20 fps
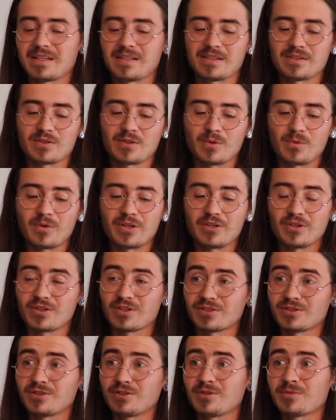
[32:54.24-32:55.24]
So when you
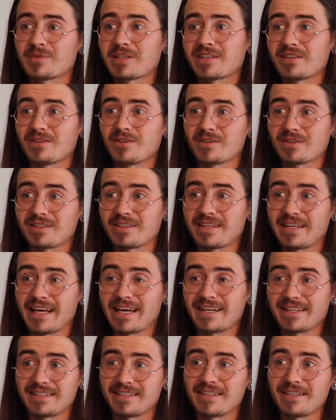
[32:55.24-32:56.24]
consume that little
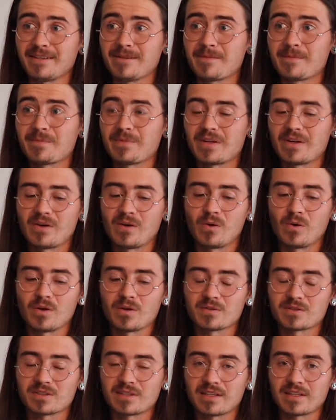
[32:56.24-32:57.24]
candy, all
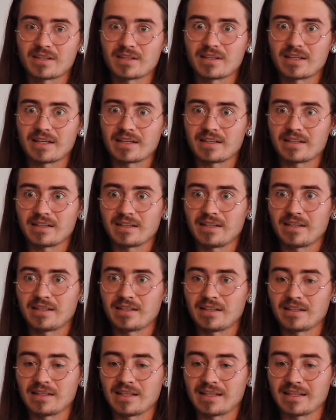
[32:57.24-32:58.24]
of a sudden,
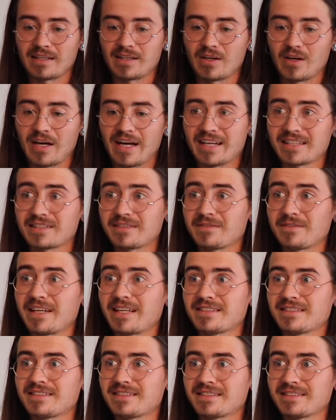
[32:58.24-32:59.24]
it
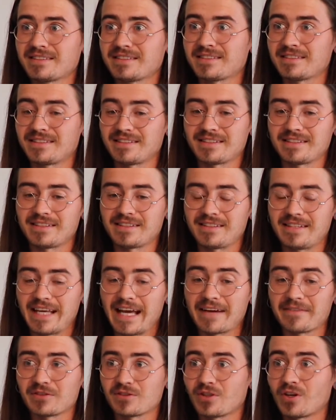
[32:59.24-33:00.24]
activates the
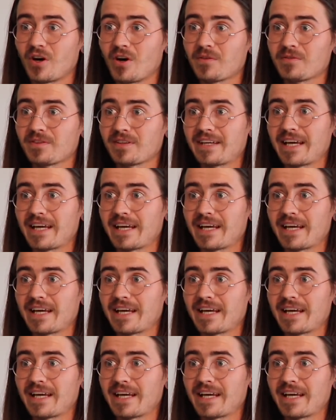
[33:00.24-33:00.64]
avatar of the